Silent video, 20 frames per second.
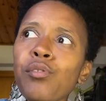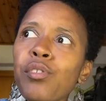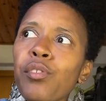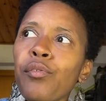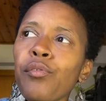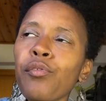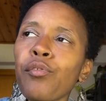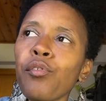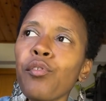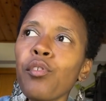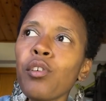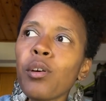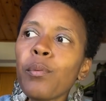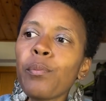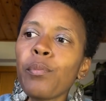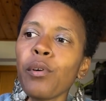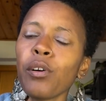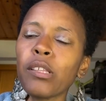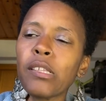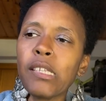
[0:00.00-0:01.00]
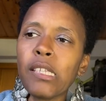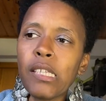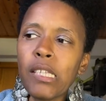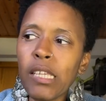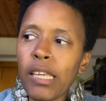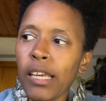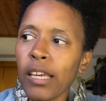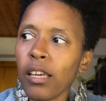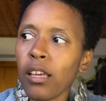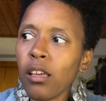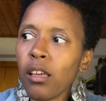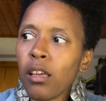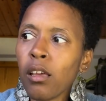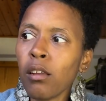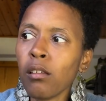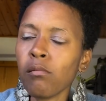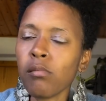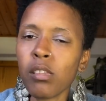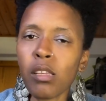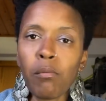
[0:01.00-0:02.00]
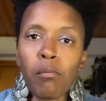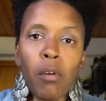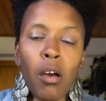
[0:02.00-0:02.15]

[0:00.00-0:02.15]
for pot stick and some